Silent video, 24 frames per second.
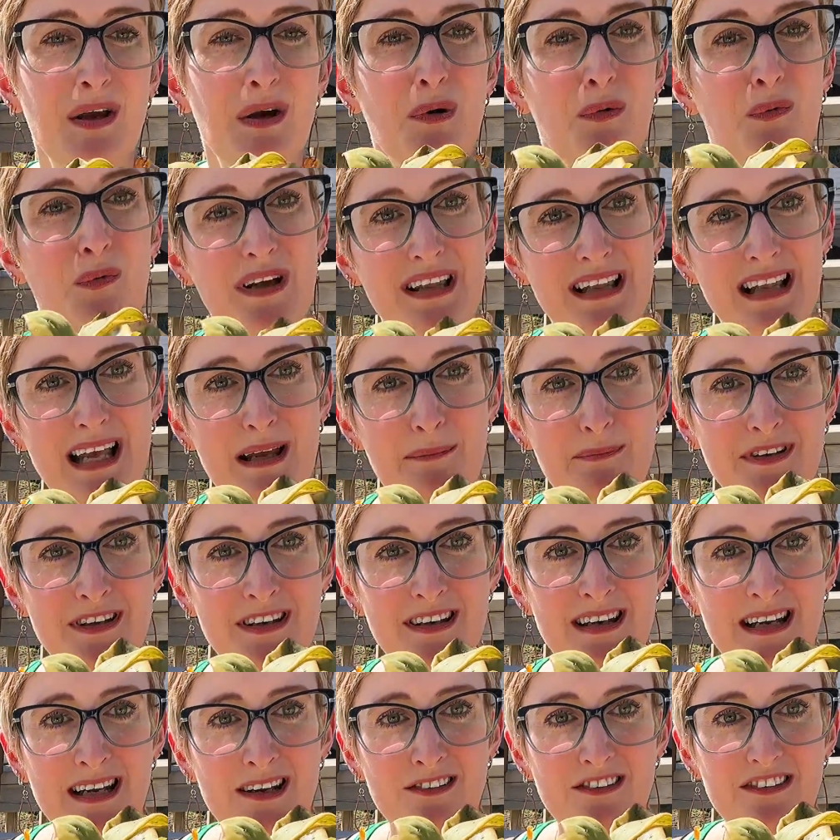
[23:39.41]
Will I put
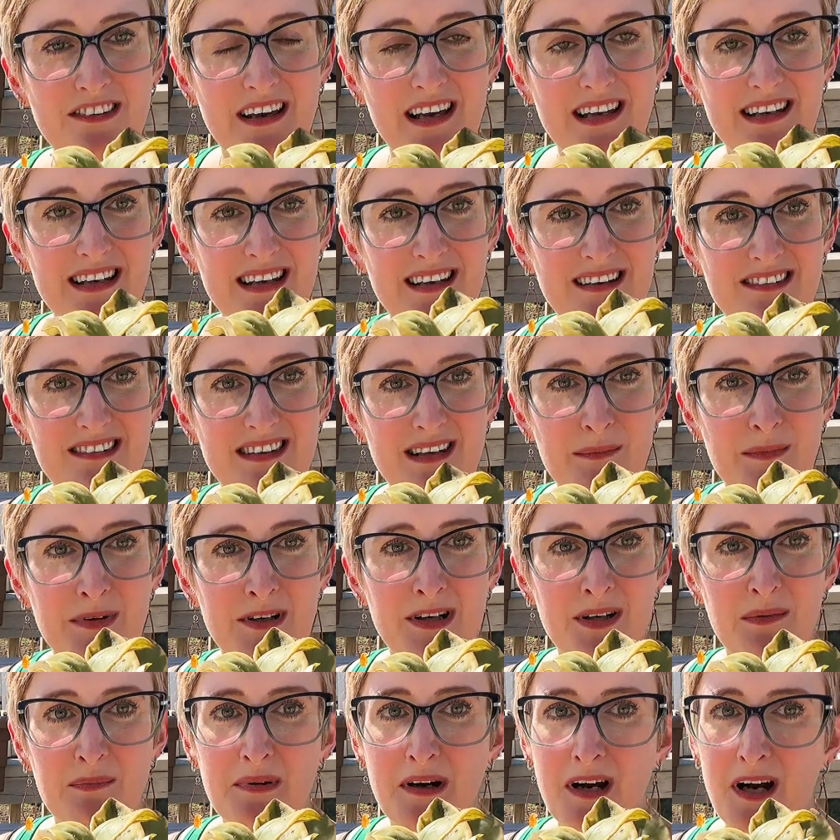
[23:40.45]
it outside next
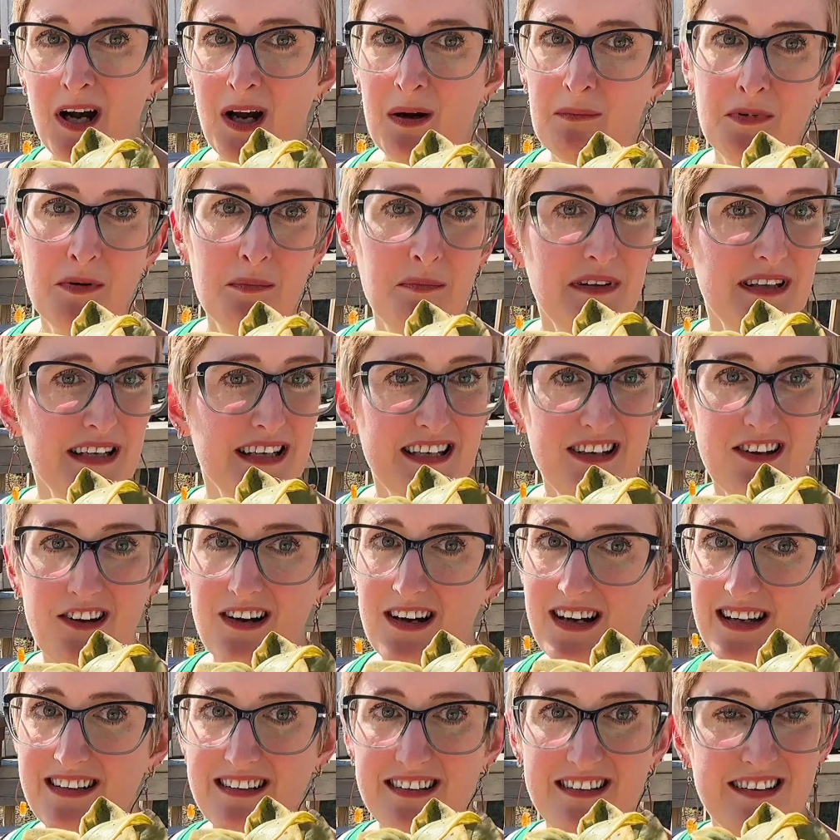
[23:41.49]
summer? Probably
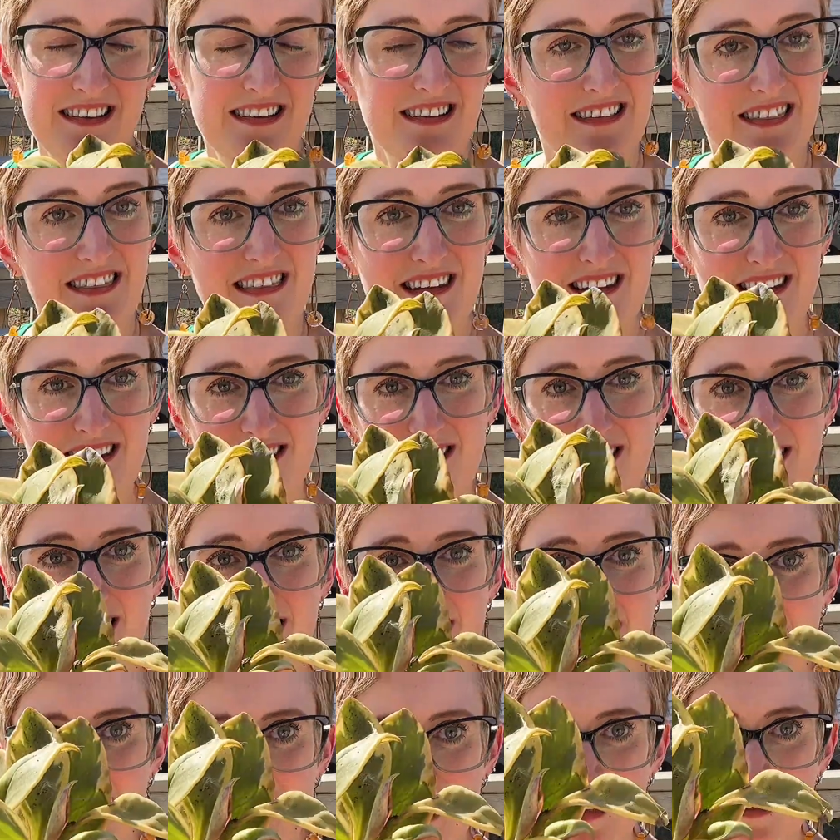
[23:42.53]
not. This is
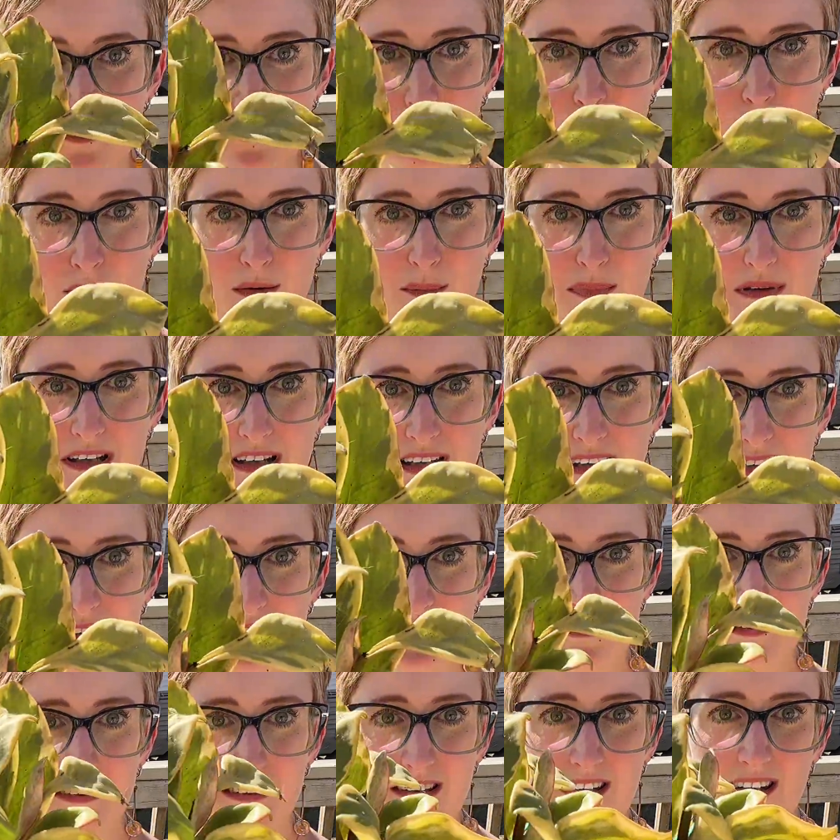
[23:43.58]
an indoor
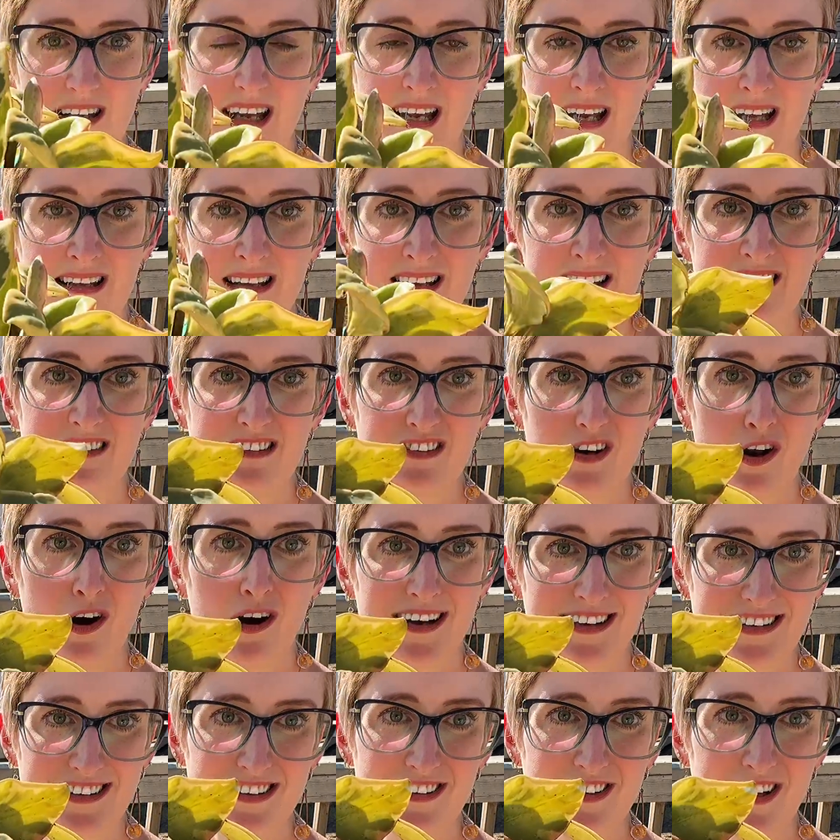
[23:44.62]
plant. At least
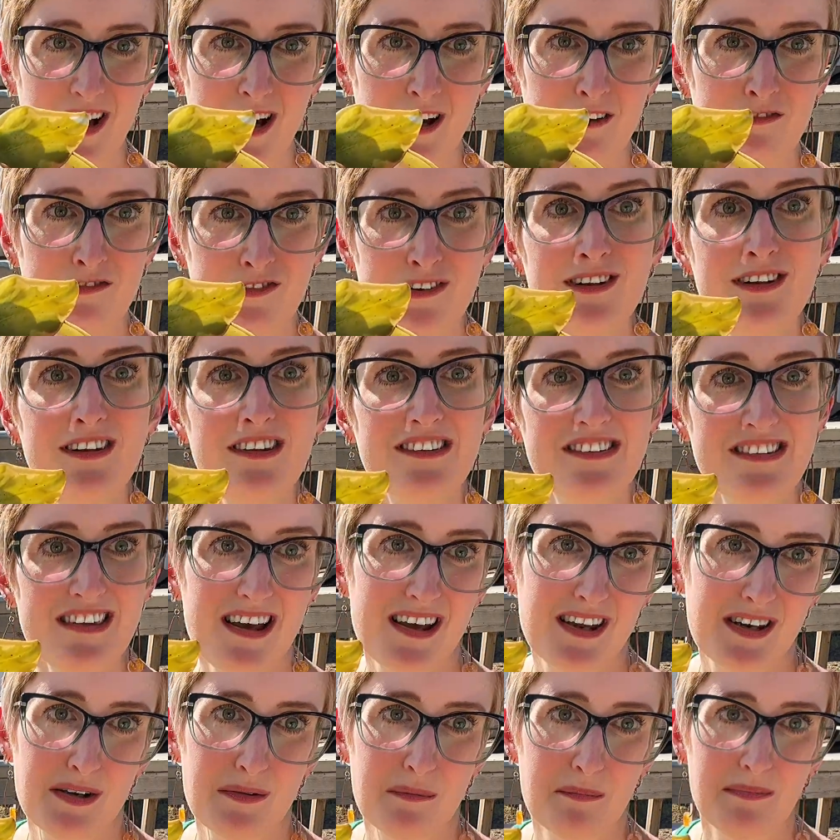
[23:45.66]
not a full
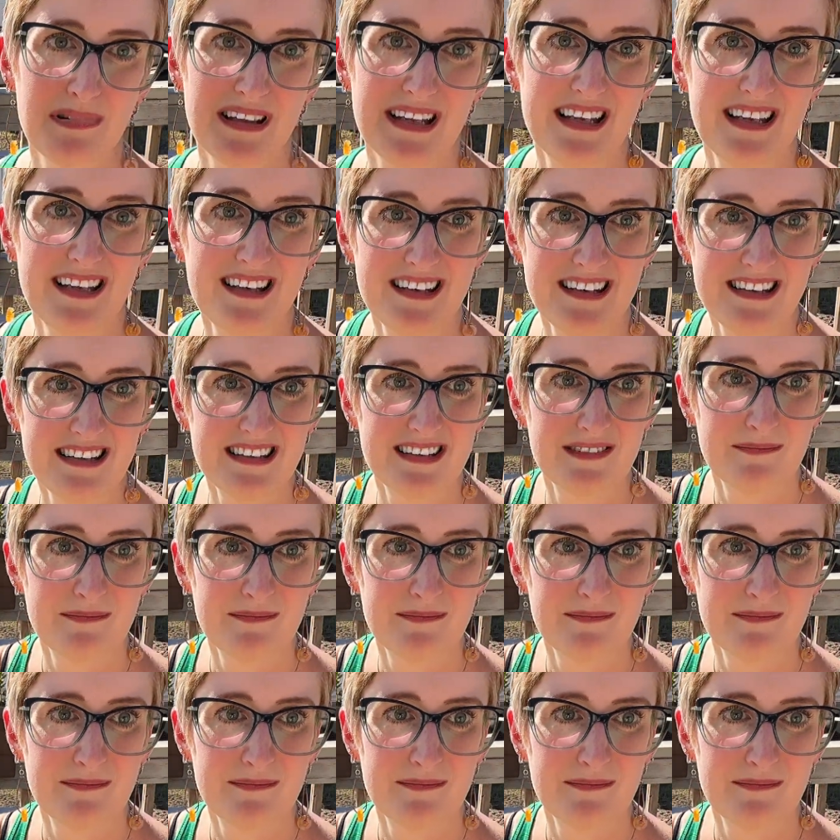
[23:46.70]
sun plant.